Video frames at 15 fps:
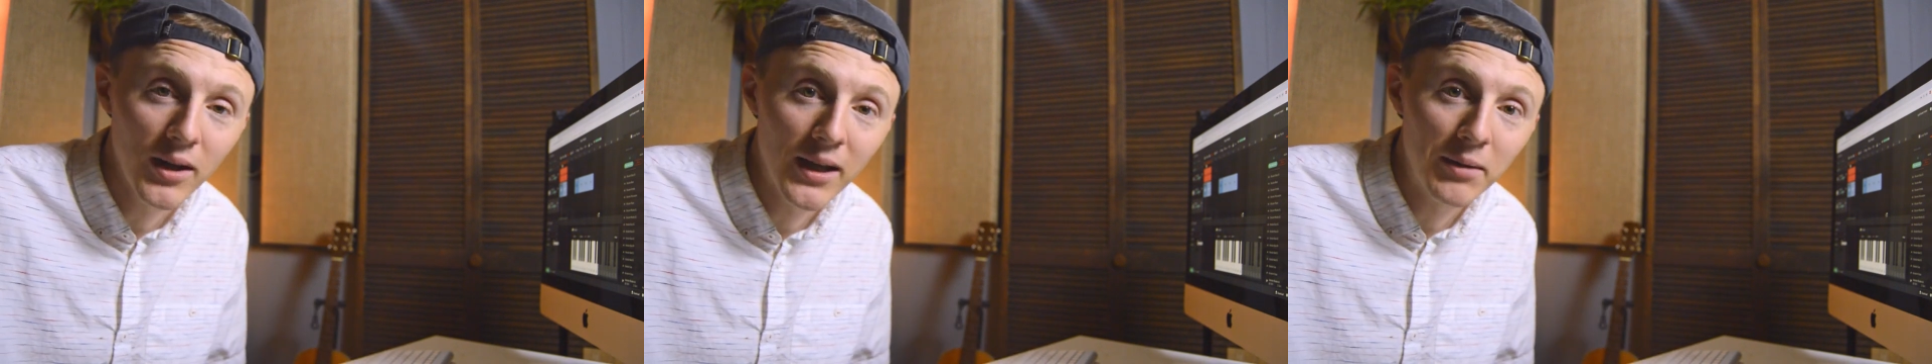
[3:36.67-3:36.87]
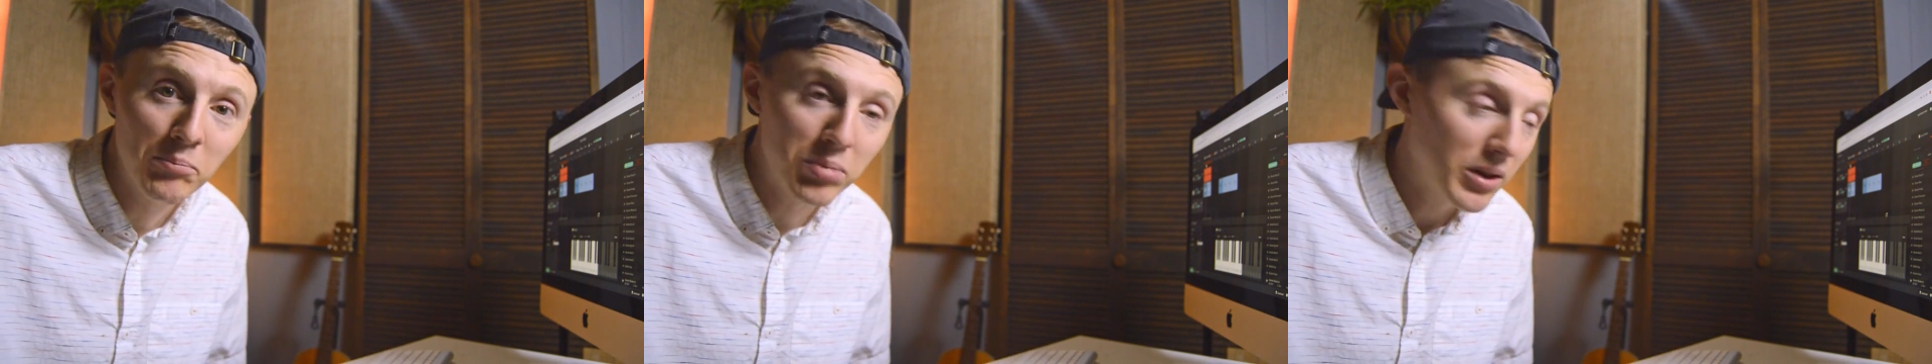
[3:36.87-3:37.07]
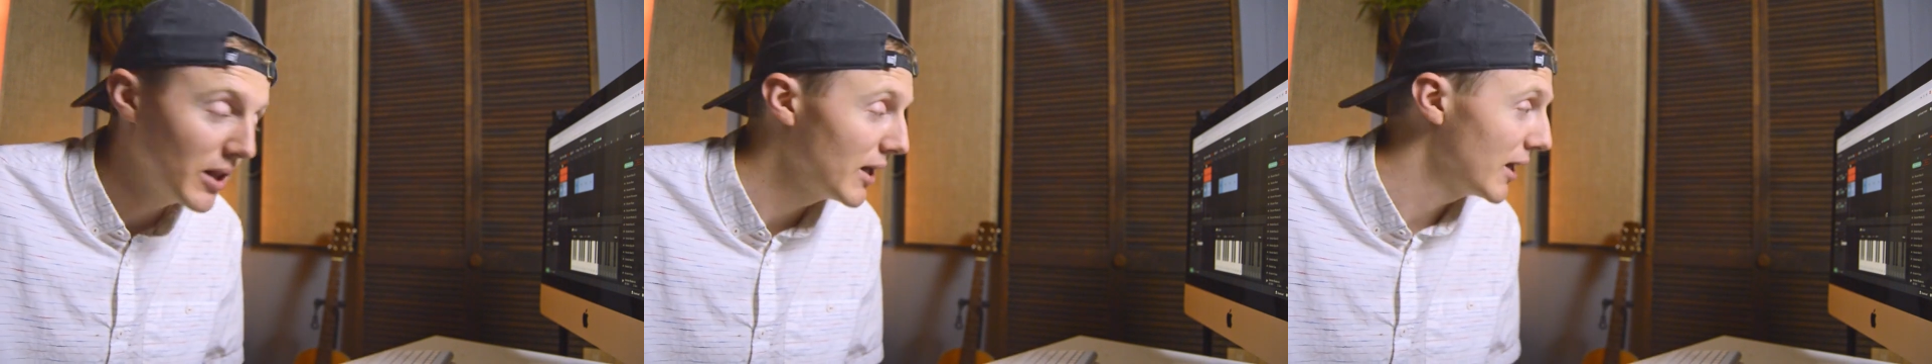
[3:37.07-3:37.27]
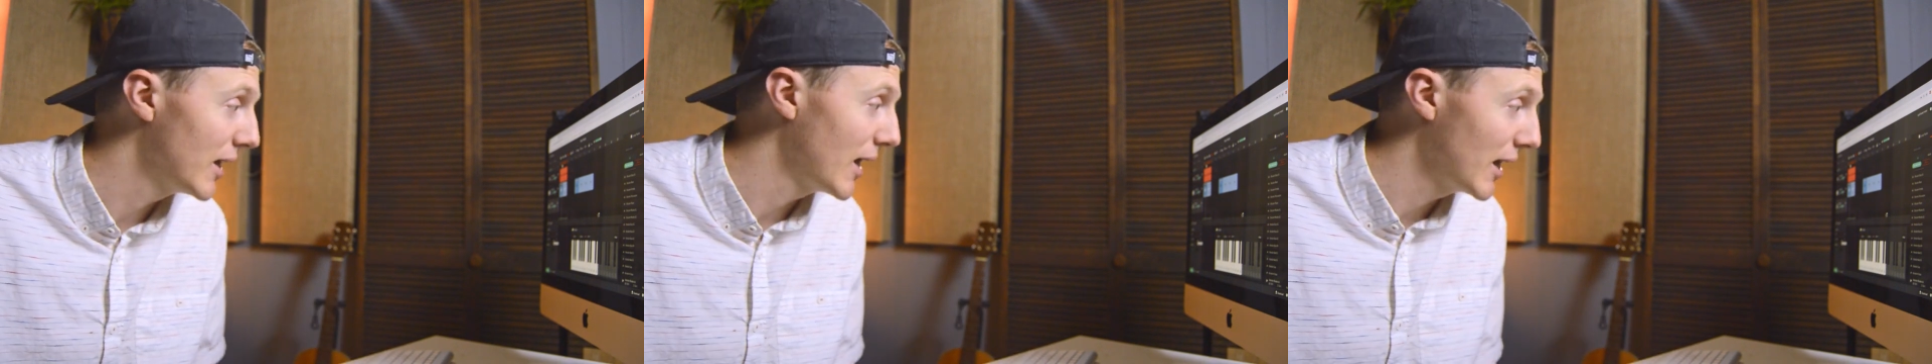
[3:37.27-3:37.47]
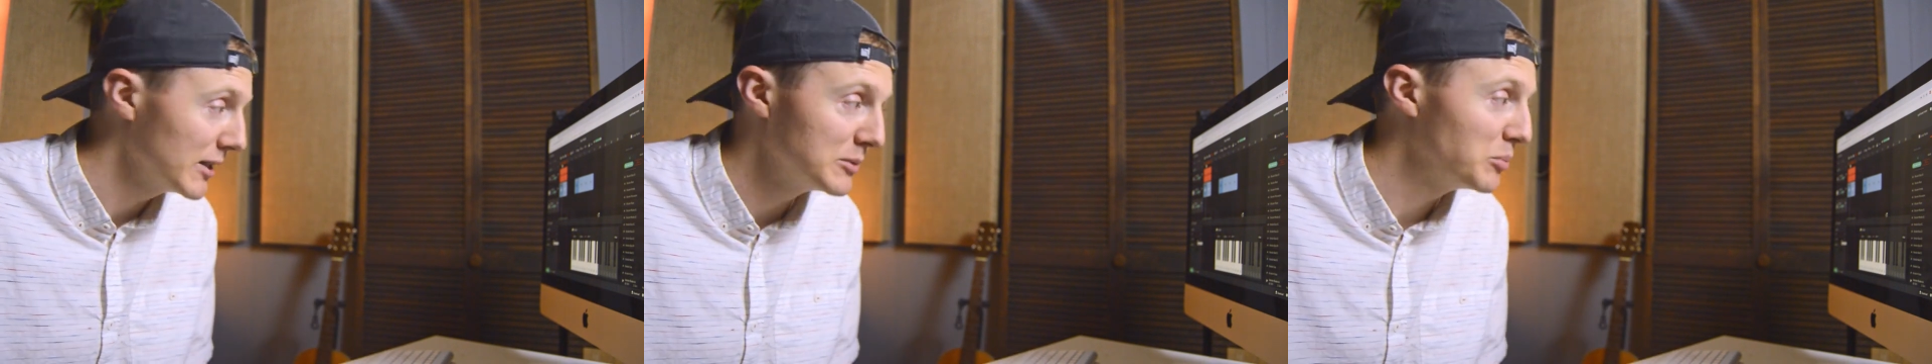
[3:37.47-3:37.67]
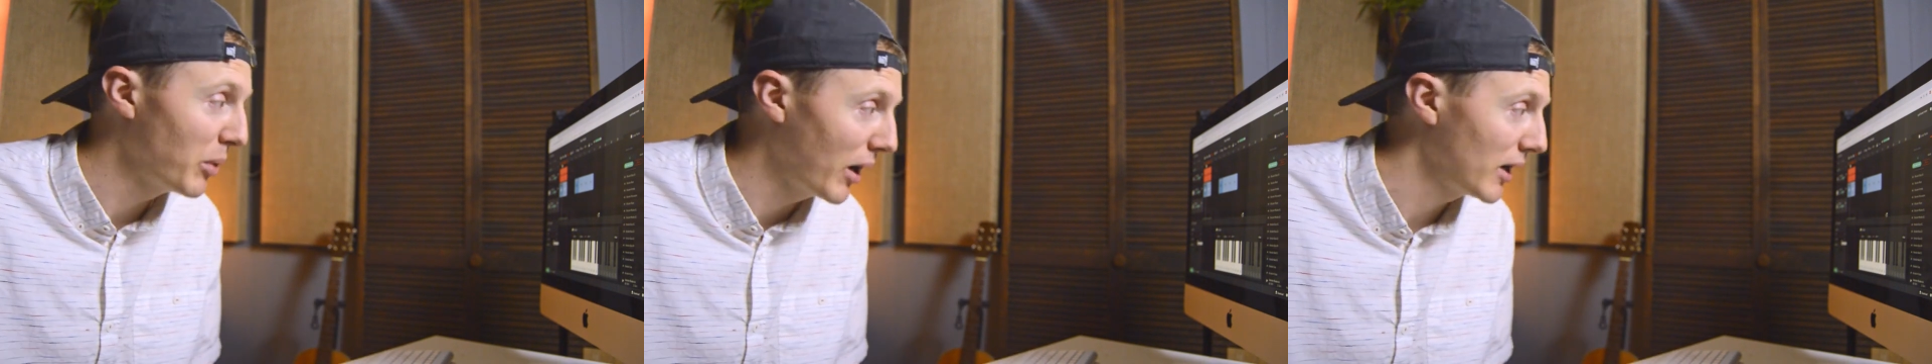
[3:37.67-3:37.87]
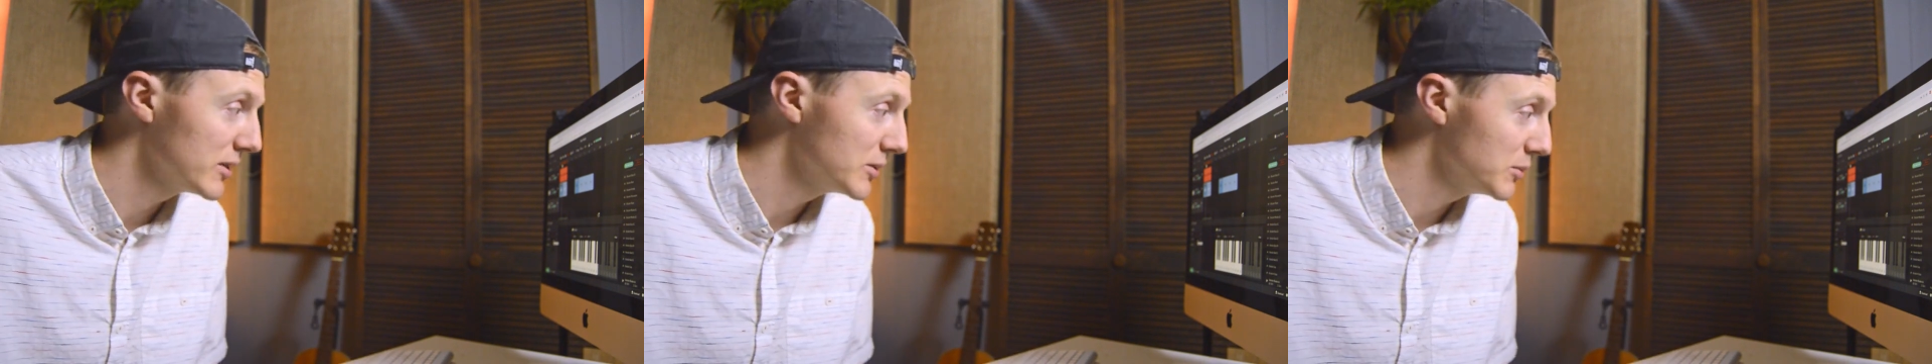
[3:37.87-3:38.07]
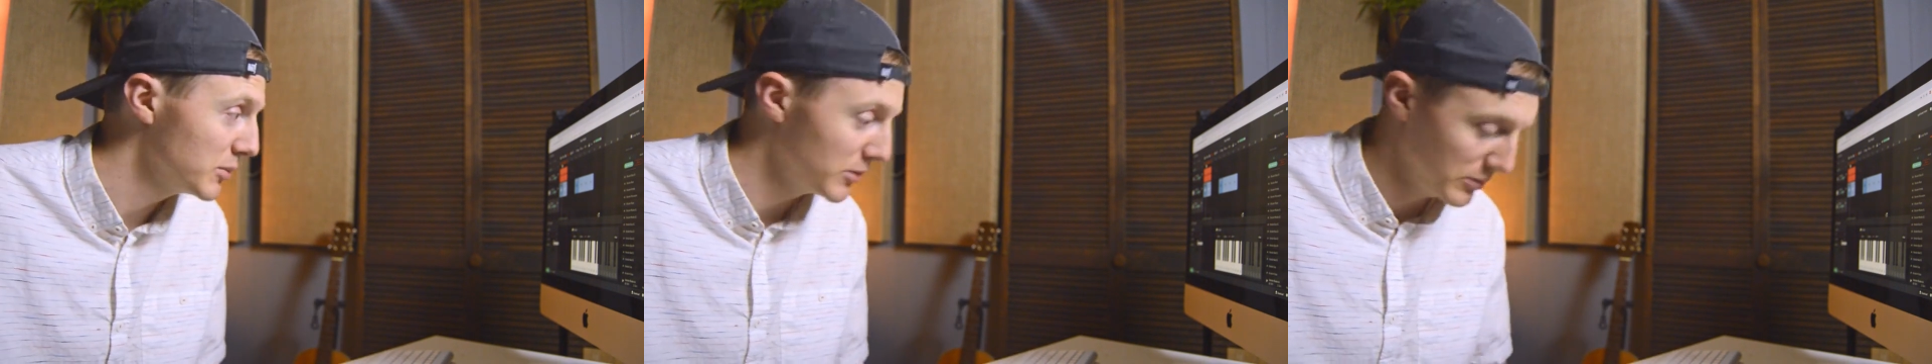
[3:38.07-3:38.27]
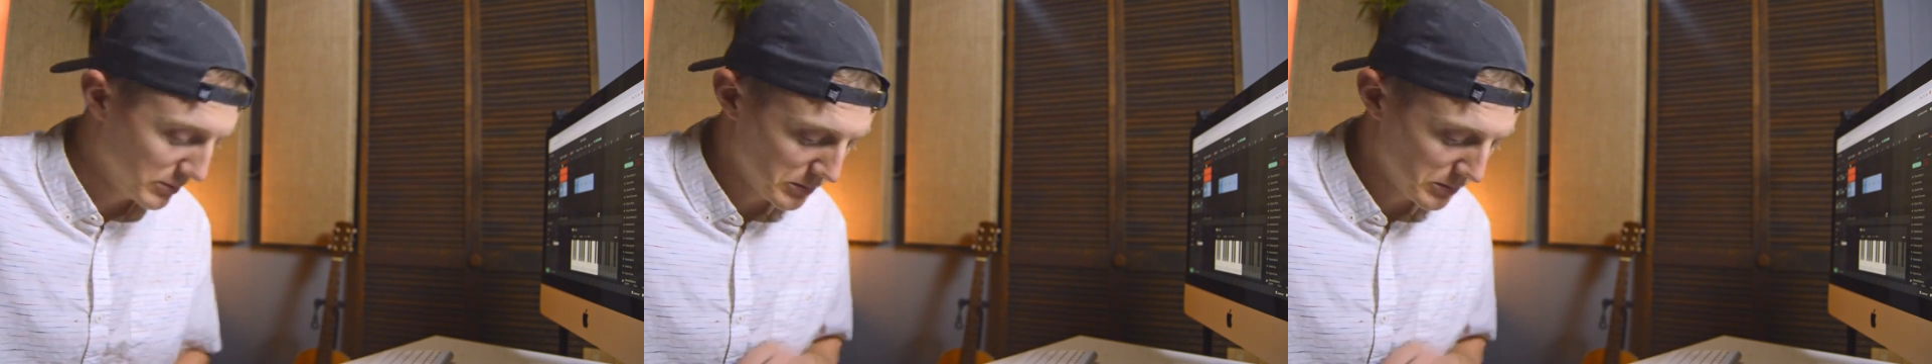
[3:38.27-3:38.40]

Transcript: and play as possible.